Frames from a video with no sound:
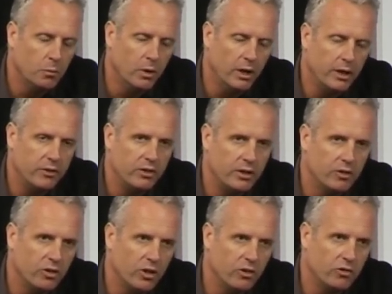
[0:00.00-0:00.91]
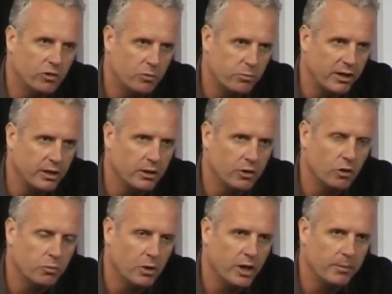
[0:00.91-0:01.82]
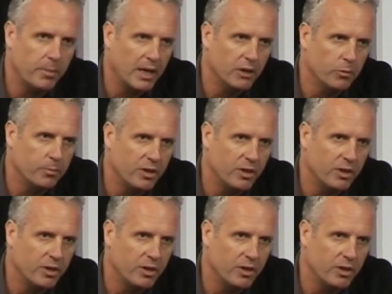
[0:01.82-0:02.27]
word in terms of spreading the good word about